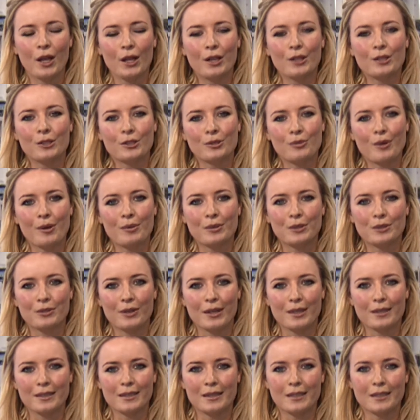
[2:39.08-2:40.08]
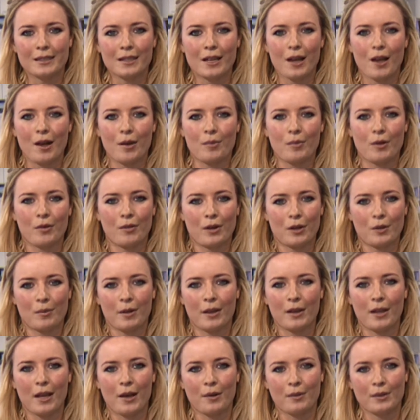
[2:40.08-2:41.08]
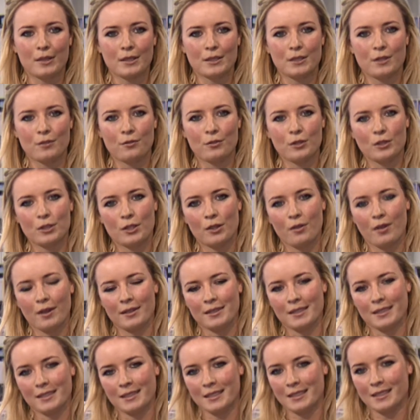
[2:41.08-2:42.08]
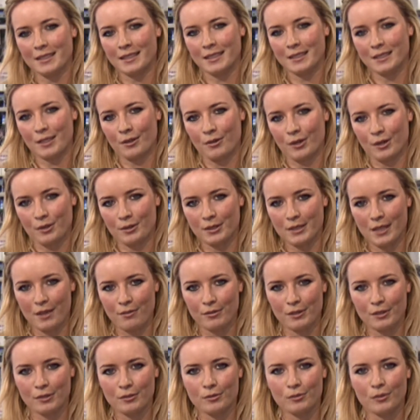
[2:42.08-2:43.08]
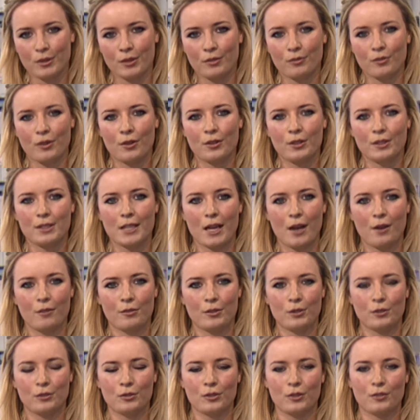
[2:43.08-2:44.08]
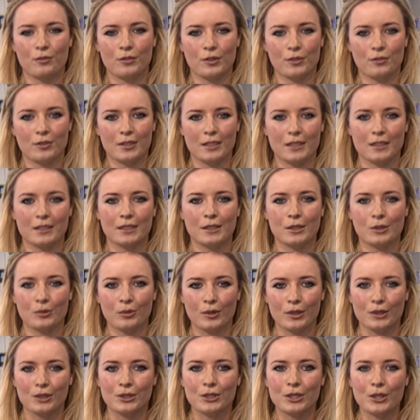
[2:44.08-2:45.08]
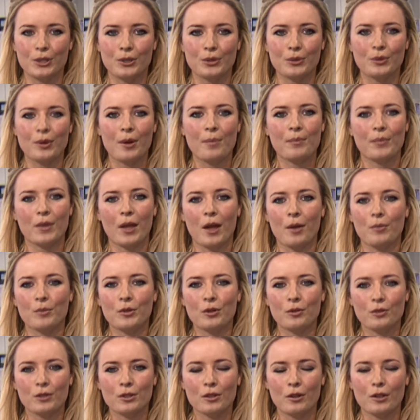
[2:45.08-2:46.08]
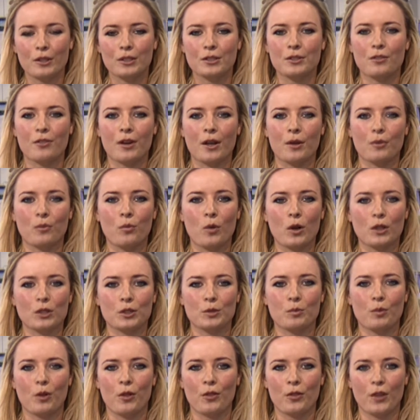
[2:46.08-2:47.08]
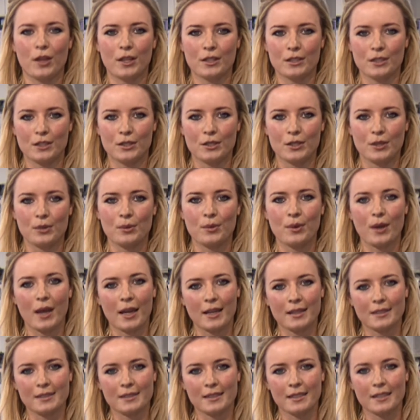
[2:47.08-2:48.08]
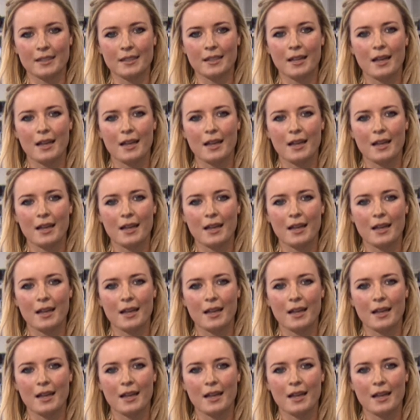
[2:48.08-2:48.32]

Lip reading: So where we're trading around about now is the FTSE around 66.07. We've got the Dow future at 15,612. Eurodollar's around 1 spot 32.80.